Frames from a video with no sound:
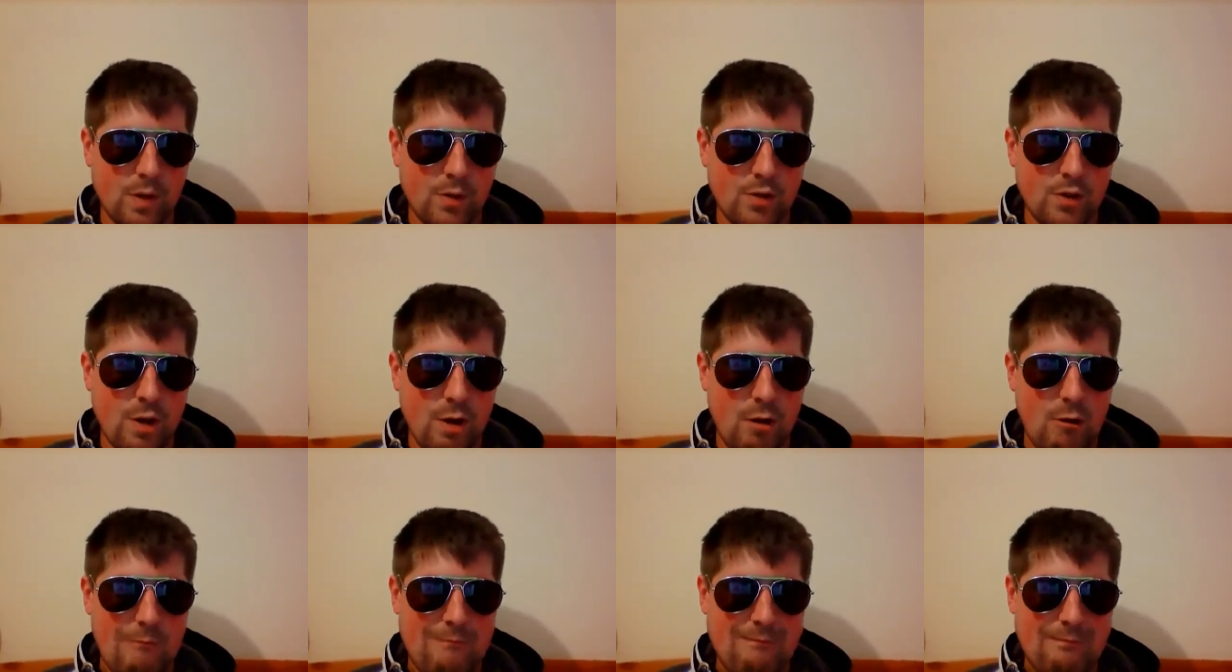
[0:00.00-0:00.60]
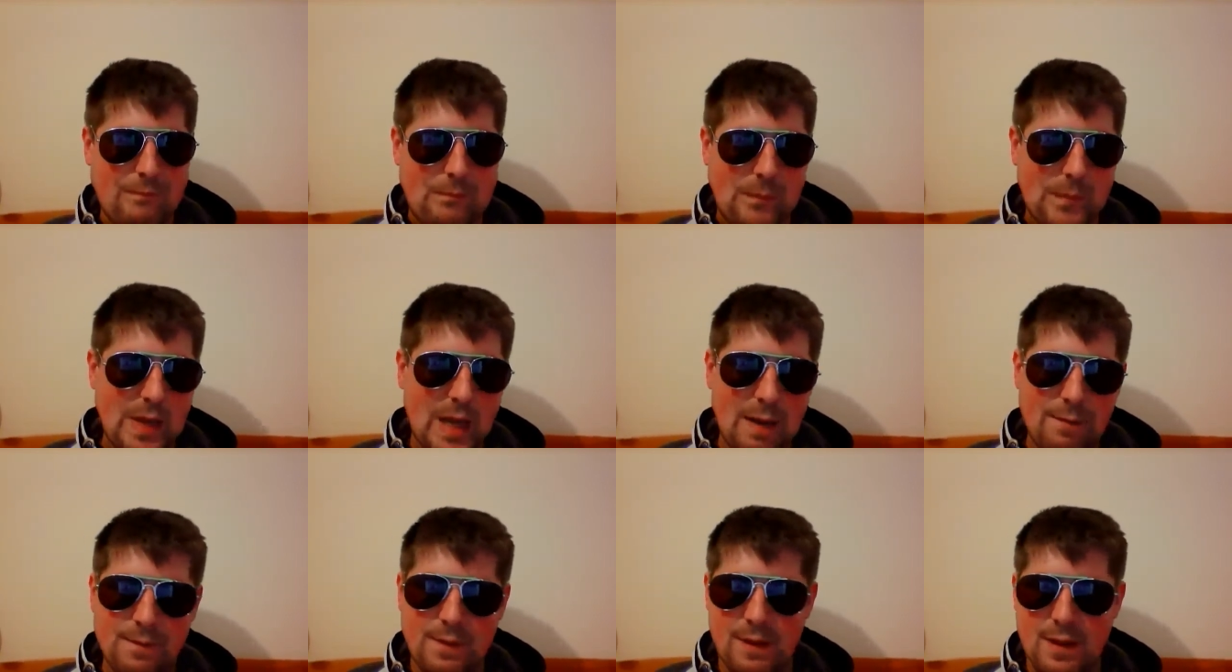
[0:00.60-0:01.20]
So
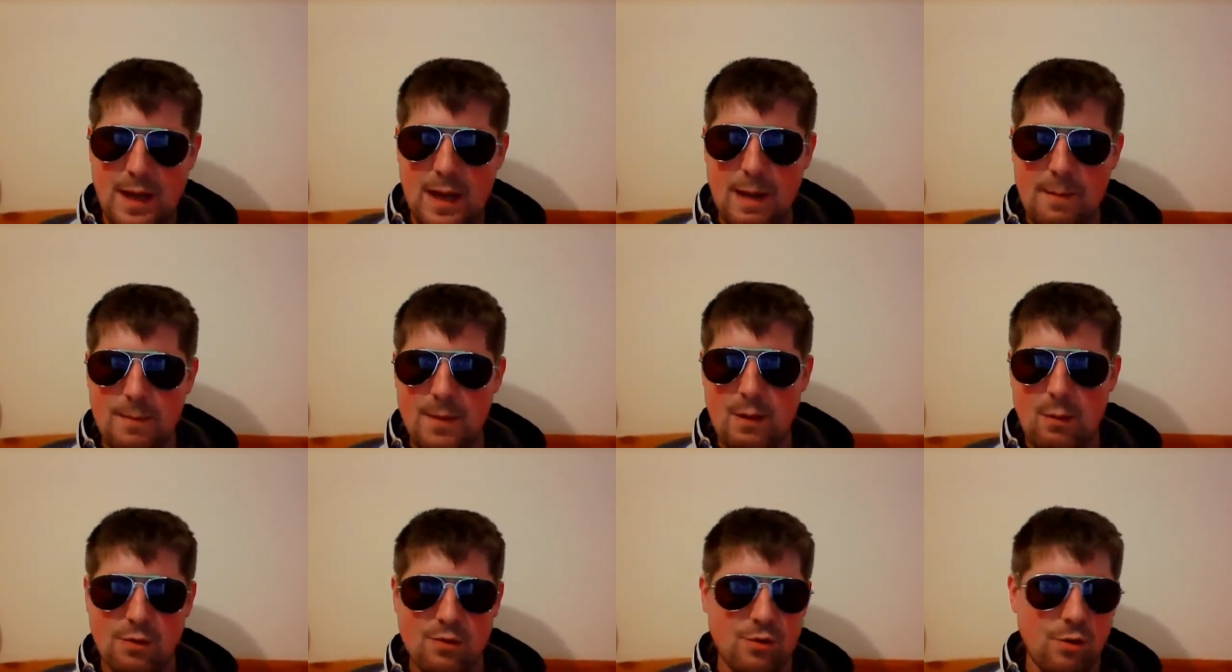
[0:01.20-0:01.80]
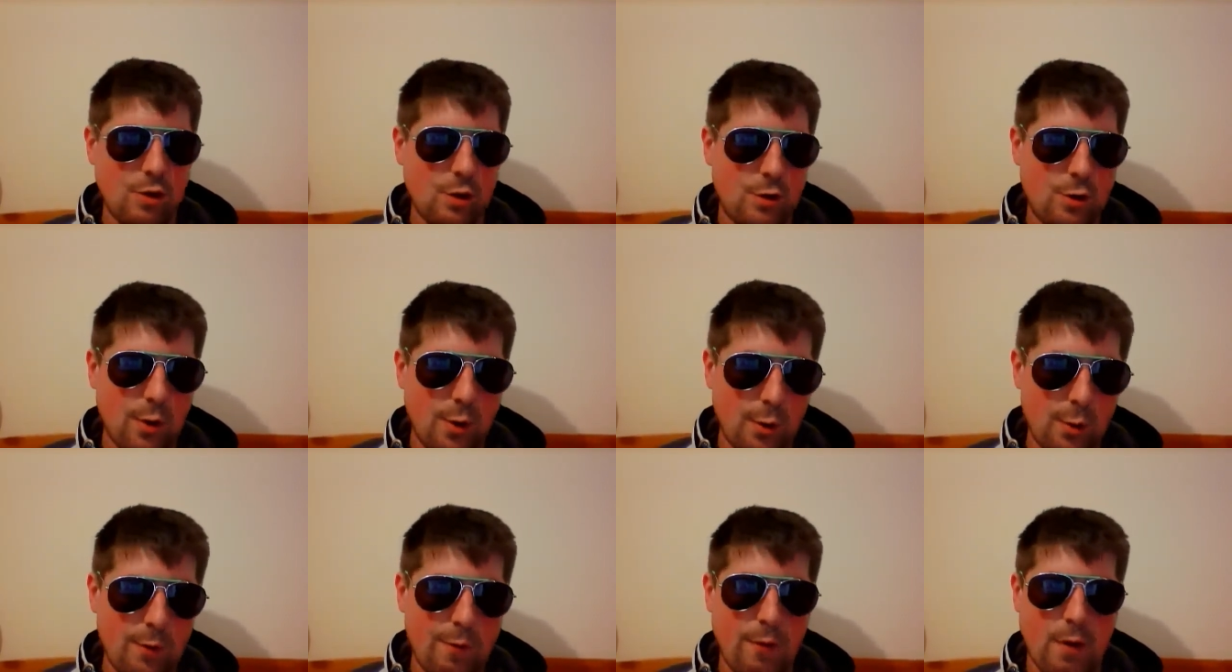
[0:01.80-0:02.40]
after that, there was another
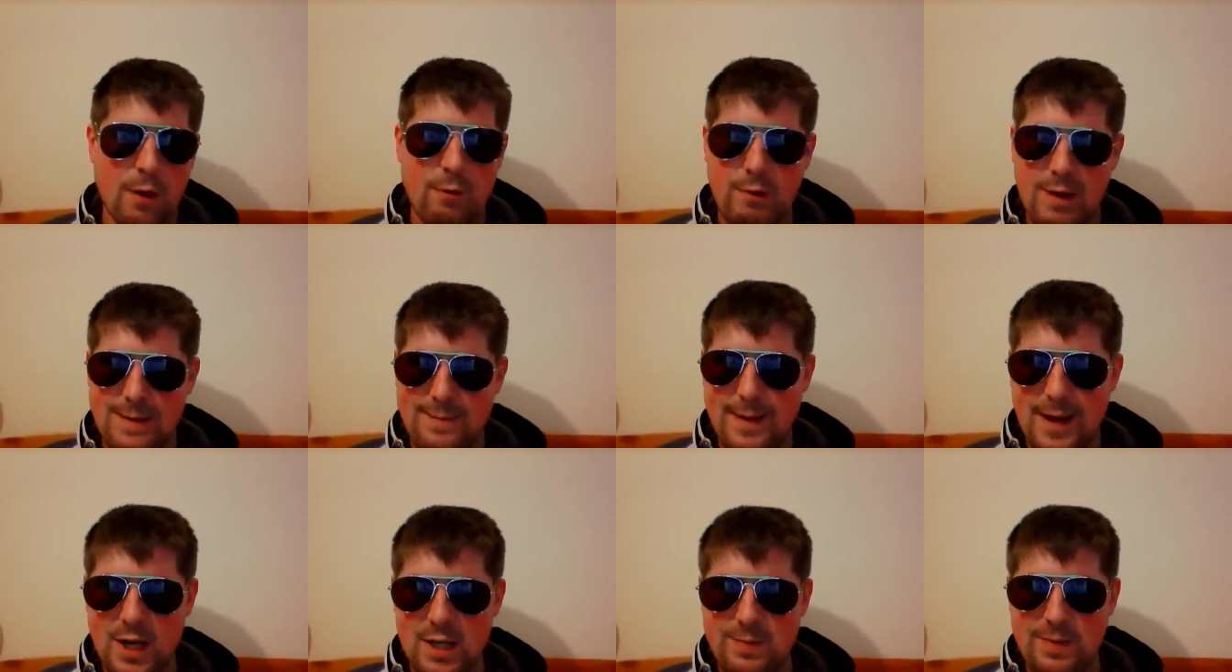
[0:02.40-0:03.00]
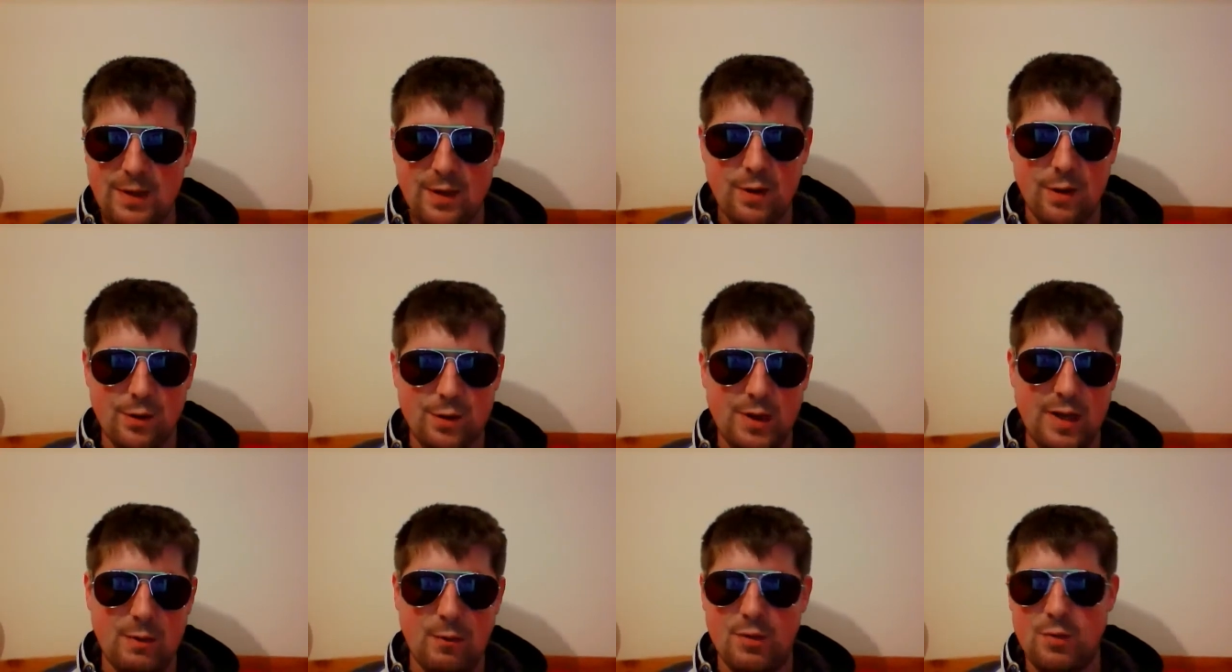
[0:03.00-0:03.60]
call for a rematch
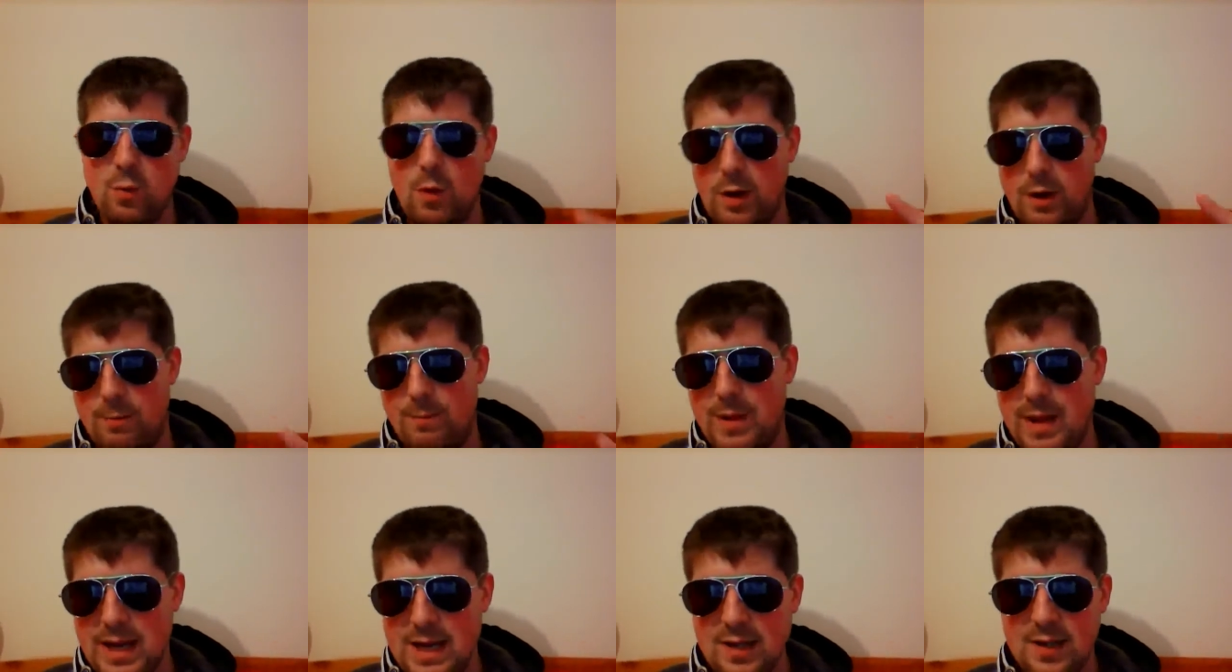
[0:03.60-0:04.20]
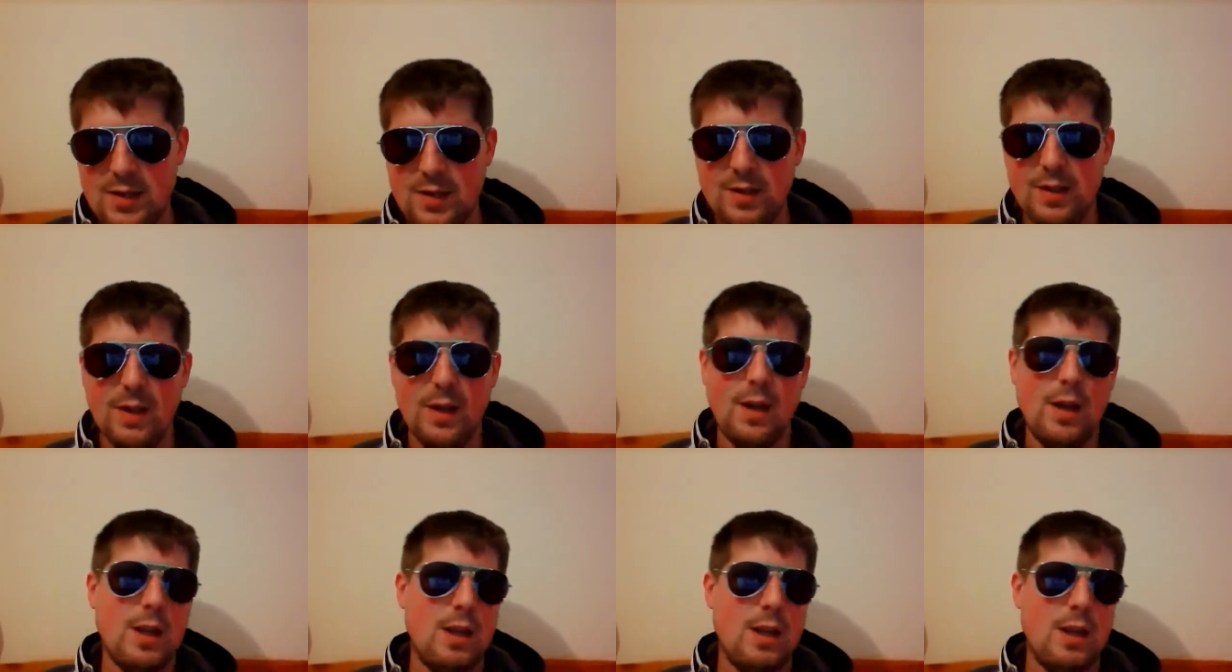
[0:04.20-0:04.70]
because it was one apiece.